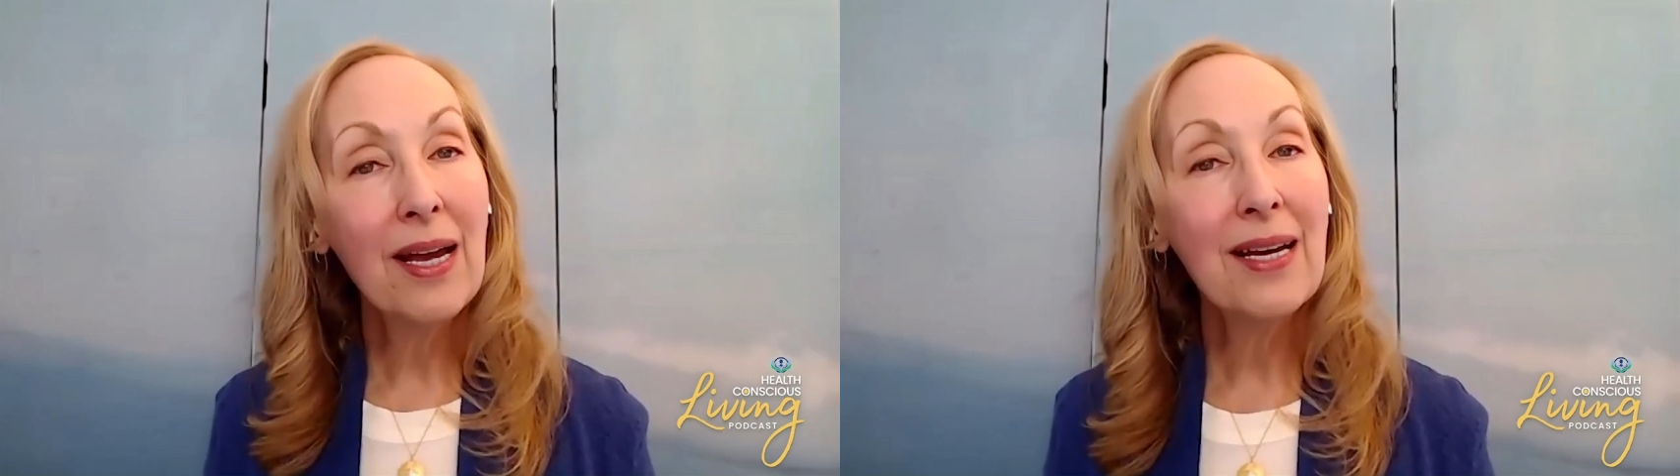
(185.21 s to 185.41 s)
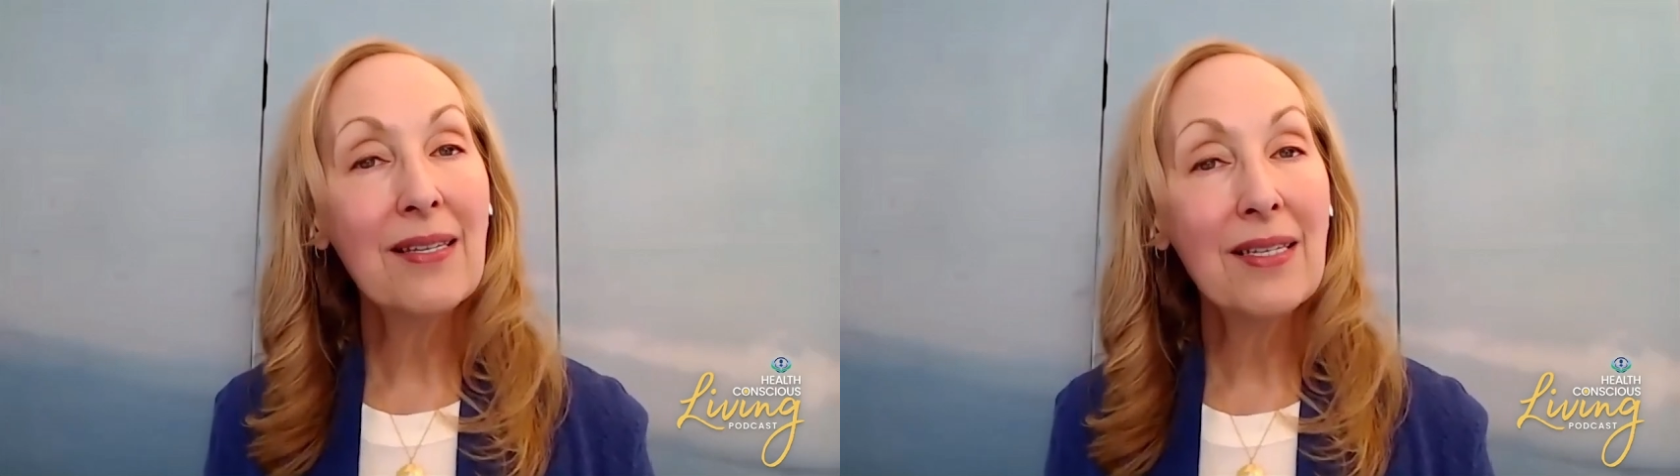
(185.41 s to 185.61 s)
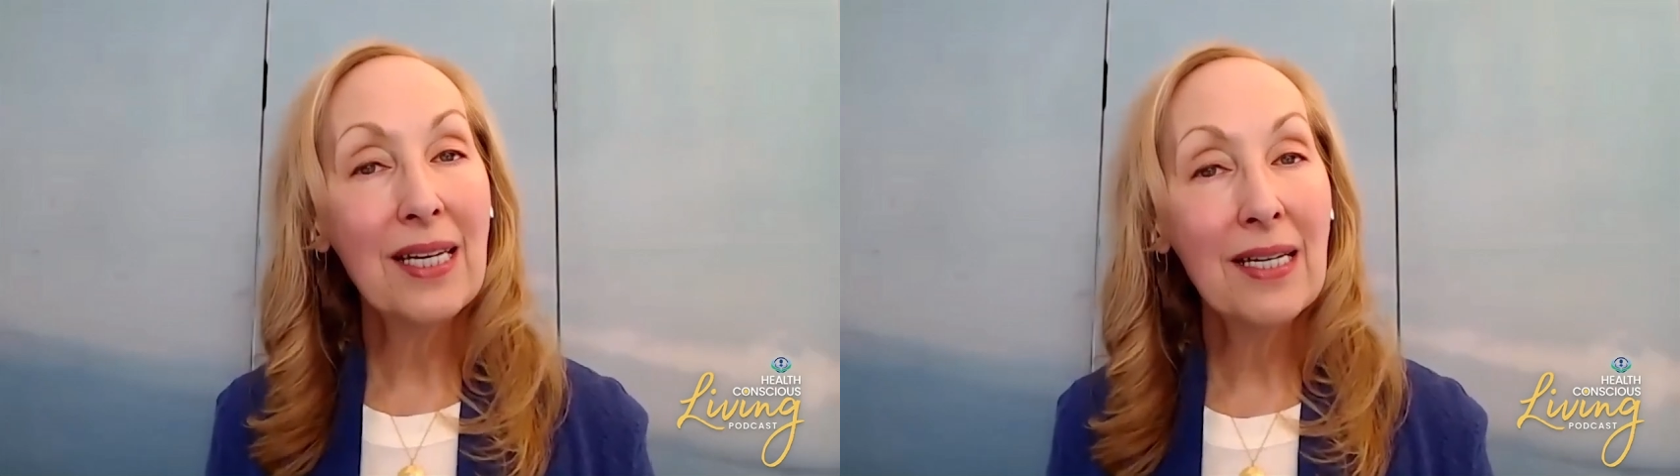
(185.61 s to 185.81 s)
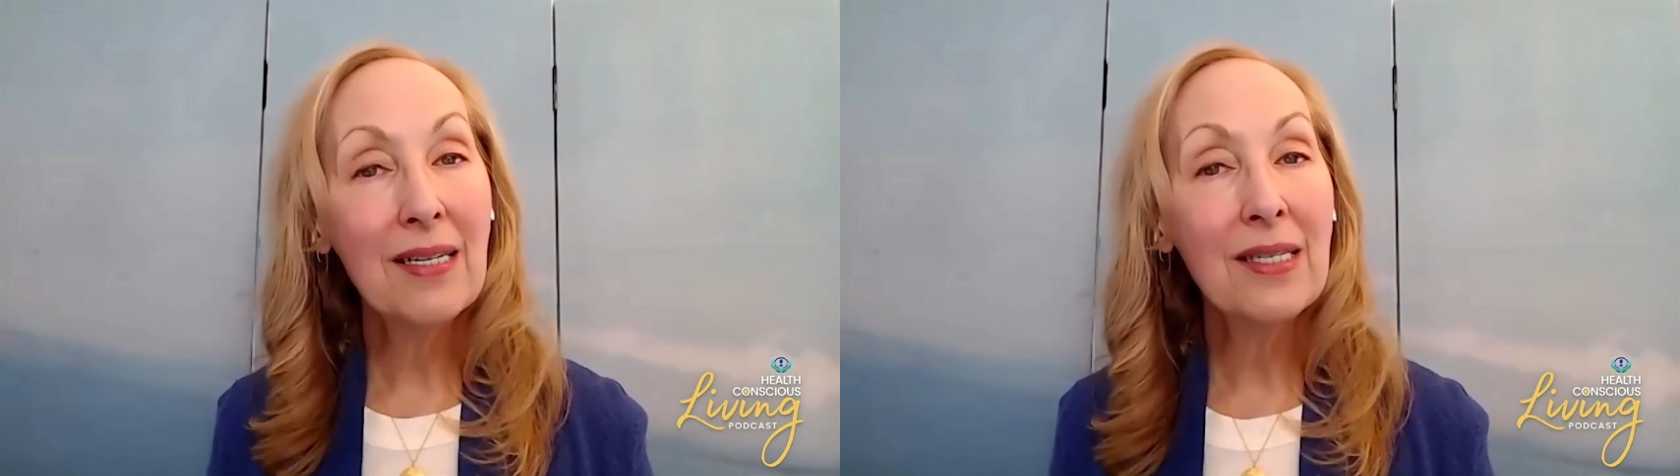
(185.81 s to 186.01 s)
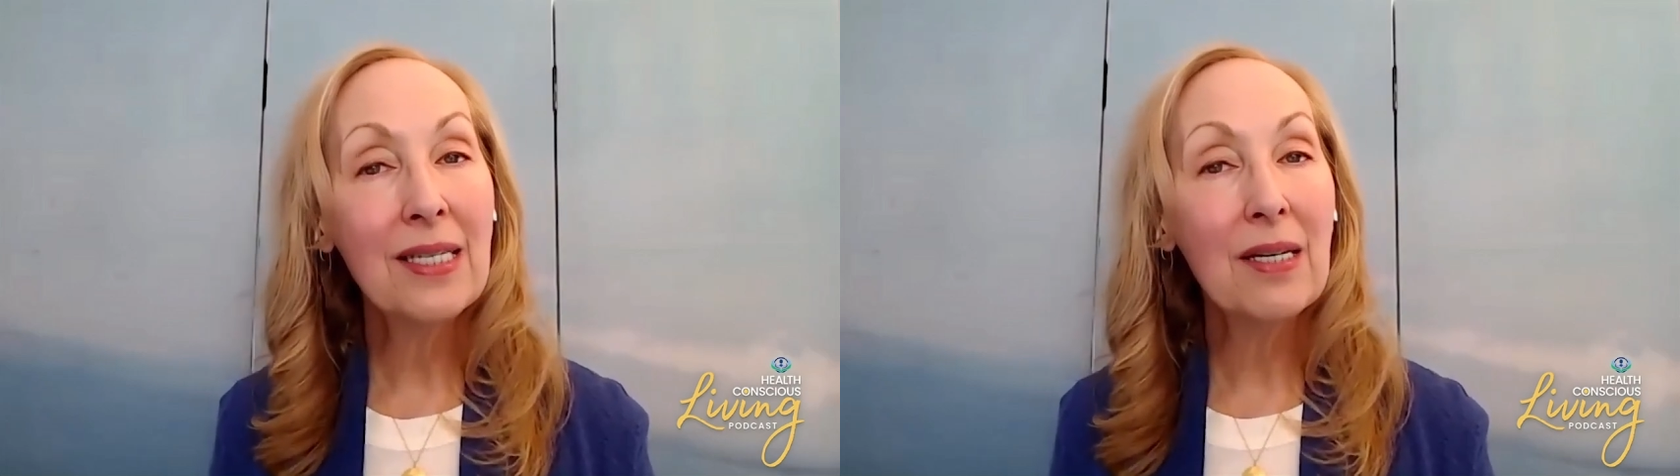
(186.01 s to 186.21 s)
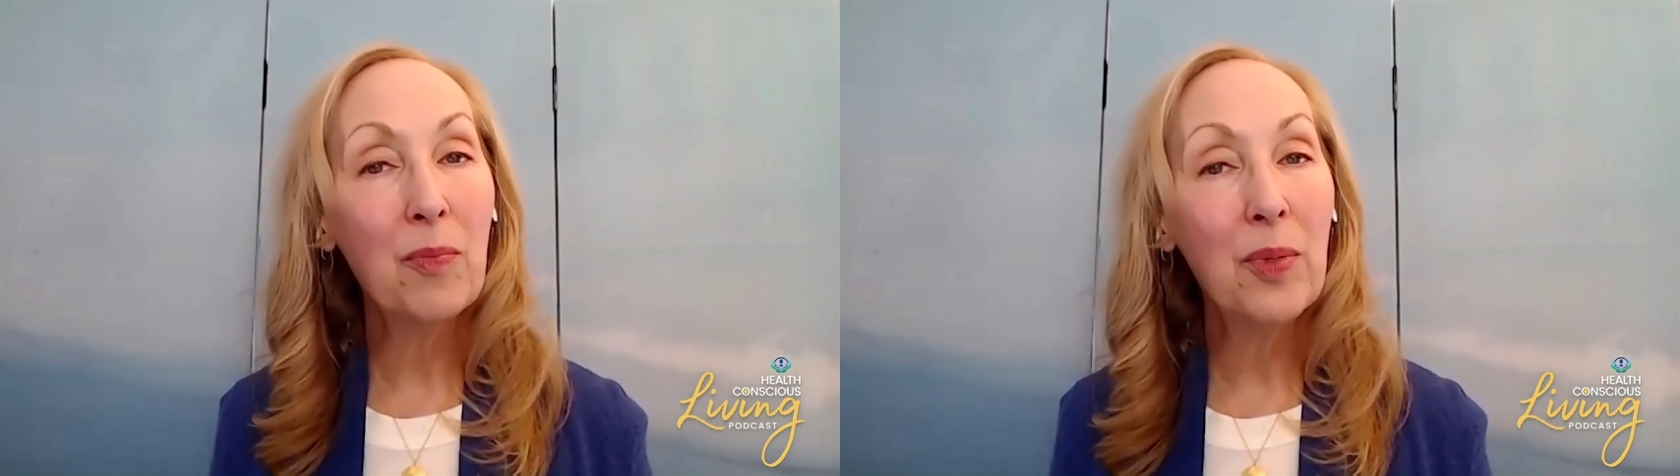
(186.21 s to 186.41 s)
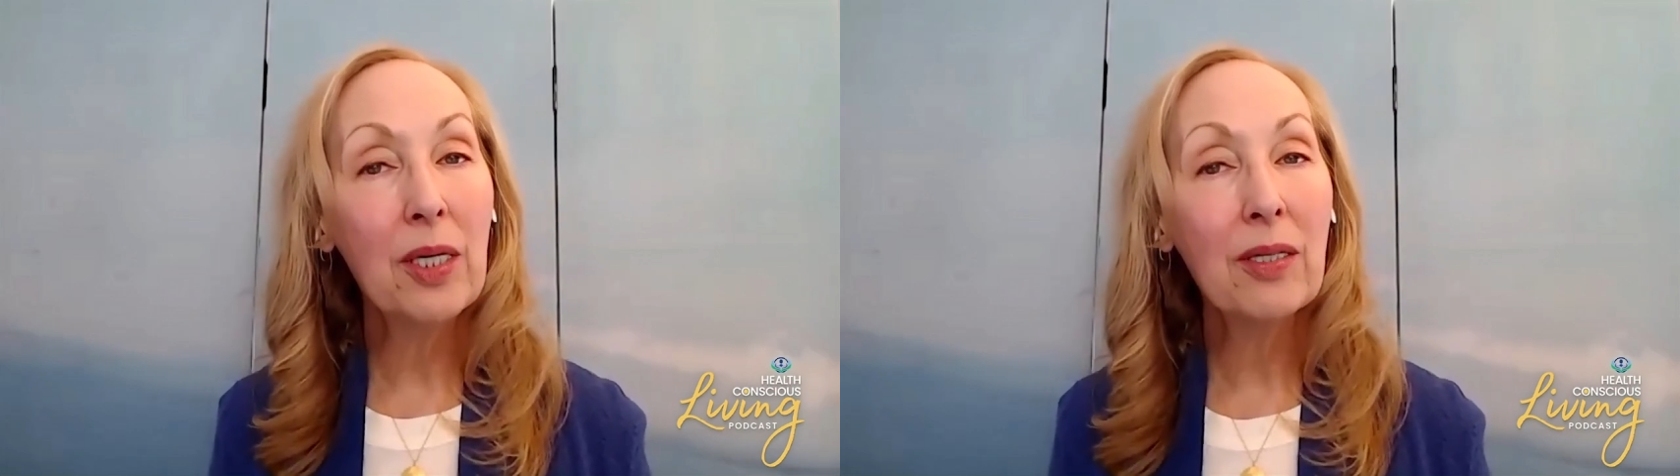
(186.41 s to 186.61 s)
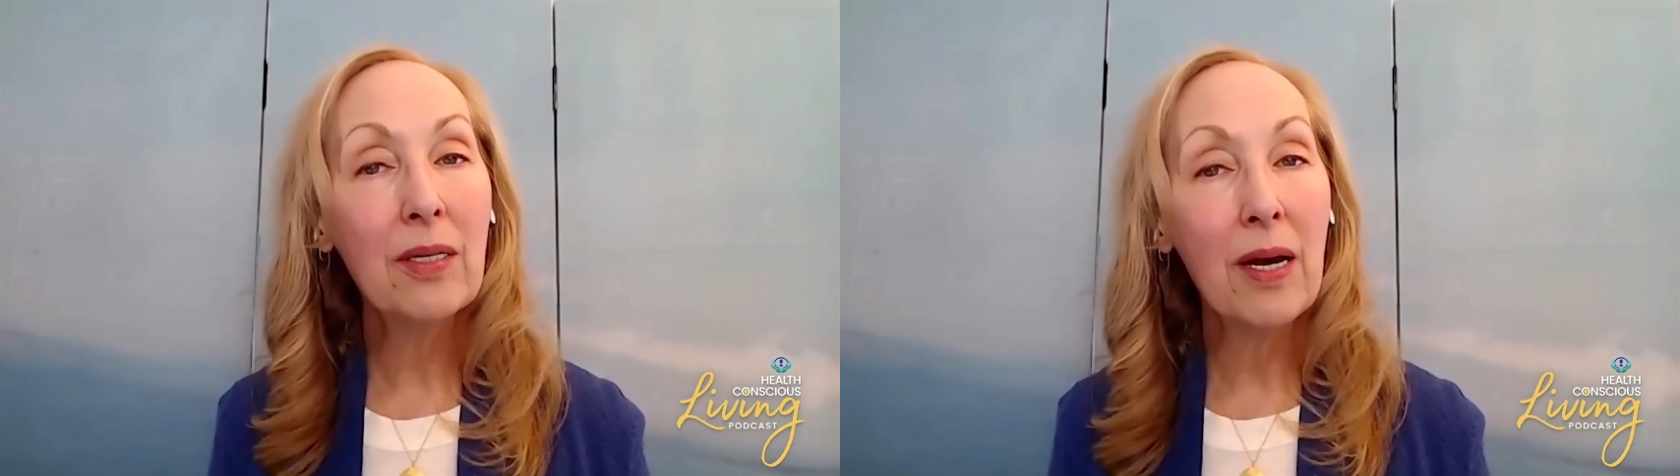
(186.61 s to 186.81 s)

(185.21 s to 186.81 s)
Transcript: has a tendency to build